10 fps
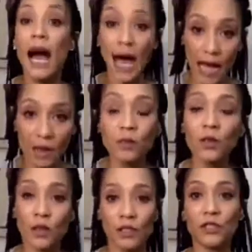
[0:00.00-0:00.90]
I'm
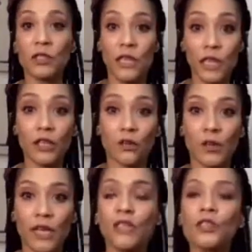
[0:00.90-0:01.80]
going to tell you.
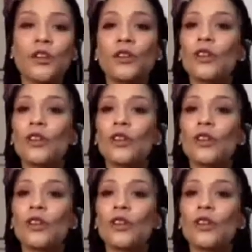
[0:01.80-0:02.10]
It's not